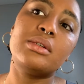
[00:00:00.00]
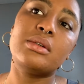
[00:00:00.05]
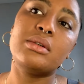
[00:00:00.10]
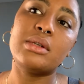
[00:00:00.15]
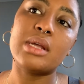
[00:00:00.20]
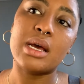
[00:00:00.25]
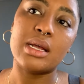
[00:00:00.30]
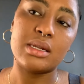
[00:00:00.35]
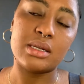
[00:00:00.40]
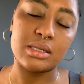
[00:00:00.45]

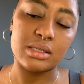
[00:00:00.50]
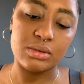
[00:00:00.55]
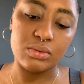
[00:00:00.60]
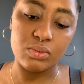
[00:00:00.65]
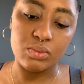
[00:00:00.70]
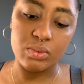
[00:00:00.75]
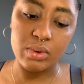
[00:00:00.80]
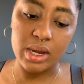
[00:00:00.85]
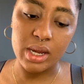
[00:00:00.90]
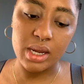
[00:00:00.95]
that is
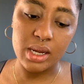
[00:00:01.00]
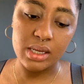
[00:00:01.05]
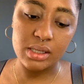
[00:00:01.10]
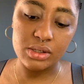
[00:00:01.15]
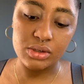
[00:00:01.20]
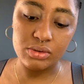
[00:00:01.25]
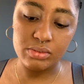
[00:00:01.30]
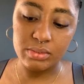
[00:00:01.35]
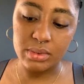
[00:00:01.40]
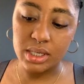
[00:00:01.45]
way
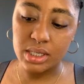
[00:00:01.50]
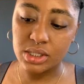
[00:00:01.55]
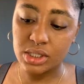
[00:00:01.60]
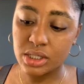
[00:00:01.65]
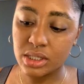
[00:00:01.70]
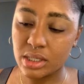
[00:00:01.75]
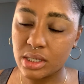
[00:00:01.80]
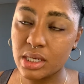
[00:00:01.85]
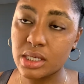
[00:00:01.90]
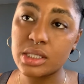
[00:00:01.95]
too much,
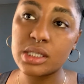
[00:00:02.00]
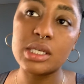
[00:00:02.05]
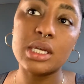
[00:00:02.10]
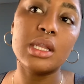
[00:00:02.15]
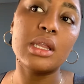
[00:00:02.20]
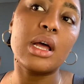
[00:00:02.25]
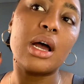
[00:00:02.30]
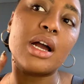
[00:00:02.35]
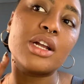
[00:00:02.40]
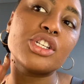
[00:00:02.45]
to
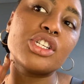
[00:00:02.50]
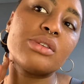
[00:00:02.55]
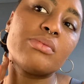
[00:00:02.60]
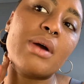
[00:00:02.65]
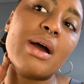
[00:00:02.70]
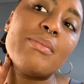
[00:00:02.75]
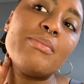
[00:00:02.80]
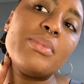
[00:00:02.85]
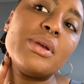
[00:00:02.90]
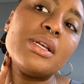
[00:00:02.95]
launch
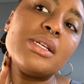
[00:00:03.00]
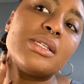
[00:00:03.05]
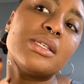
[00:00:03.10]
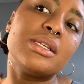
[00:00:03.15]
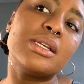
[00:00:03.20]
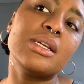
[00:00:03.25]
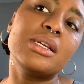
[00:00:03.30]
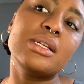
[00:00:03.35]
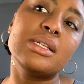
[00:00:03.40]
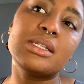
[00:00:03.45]
my
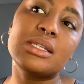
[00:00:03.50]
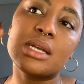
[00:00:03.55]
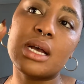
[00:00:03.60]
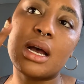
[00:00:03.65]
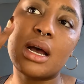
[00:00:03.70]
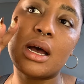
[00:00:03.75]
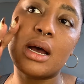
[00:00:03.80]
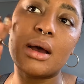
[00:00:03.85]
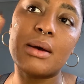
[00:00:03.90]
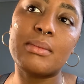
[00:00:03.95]
business.
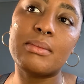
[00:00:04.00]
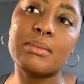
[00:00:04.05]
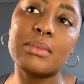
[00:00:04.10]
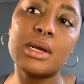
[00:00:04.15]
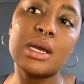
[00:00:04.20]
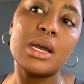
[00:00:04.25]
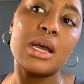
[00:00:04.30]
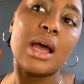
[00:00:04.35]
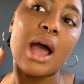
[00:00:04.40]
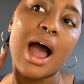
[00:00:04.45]

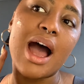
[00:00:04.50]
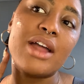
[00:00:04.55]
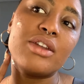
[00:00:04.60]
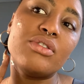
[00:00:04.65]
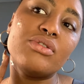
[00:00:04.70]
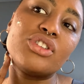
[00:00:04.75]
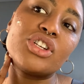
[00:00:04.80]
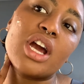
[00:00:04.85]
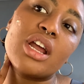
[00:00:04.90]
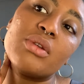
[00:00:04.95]
I
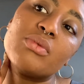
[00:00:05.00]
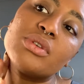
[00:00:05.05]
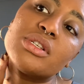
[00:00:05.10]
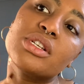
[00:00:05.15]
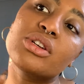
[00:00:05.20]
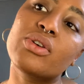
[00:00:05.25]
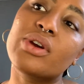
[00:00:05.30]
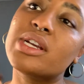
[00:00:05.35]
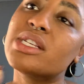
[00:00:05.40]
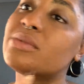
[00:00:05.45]
knew China was a
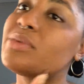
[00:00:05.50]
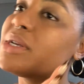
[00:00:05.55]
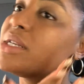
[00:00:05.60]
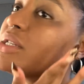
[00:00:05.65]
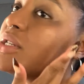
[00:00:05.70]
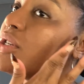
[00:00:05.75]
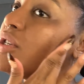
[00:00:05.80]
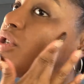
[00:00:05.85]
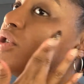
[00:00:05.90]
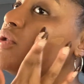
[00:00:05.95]
great space
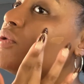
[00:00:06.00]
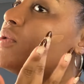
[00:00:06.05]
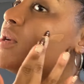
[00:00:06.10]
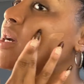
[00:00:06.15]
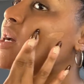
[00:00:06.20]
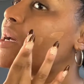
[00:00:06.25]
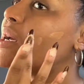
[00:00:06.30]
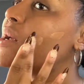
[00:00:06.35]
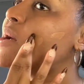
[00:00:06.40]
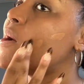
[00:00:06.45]
to do
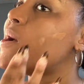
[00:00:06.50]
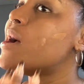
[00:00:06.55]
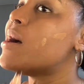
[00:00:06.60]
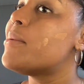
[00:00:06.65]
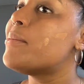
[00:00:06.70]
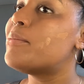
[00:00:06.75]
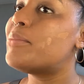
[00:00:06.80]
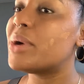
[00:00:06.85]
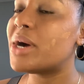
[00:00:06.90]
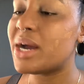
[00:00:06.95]
it,
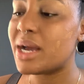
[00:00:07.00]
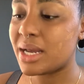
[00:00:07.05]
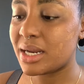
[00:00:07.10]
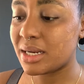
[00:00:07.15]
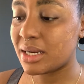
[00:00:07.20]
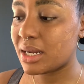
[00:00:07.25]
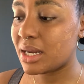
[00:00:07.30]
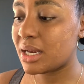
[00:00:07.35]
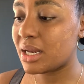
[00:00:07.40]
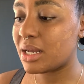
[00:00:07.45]
but
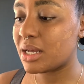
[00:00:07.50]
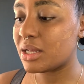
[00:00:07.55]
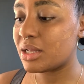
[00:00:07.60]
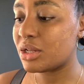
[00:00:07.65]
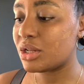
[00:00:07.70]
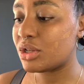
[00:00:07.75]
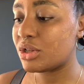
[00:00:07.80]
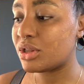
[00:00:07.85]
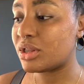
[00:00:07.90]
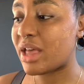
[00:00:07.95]

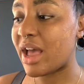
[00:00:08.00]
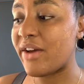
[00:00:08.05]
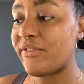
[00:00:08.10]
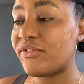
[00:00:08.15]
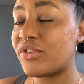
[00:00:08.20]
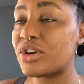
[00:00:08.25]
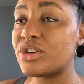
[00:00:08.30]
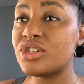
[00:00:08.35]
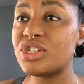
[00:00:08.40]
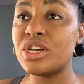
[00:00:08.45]
that
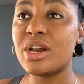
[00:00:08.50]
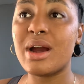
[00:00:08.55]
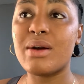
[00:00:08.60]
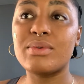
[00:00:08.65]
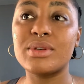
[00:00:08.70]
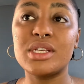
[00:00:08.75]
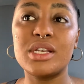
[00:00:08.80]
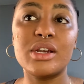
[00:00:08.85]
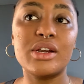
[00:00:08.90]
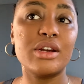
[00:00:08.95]
first year I
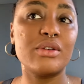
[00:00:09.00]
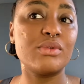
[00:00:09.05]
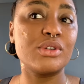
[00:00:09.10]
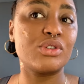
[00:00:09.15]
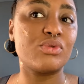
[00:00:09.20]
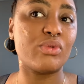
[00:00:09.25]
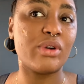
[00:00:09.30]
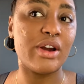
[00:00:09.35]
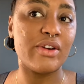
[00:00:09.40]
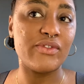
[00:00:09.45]
was here, it was
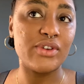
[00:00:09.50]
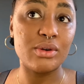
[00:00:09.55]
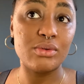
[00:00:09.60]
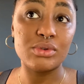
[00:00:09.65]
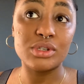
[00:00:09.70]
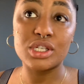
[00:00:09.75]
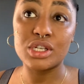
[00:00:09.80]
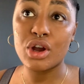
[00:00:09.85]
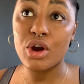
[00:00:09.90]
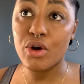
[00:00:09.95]
rough. It
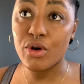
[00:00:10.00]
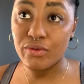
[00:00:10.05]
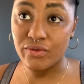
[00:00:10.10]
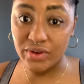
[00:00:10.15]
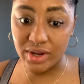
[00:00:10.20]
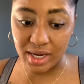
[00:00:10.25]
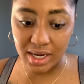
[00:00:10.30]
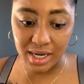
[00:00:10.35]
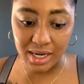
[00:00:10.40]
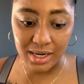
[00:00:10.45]
was
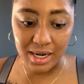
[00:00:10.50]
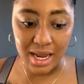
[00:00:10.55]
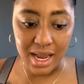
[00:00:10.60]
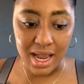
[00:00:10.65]
COVID.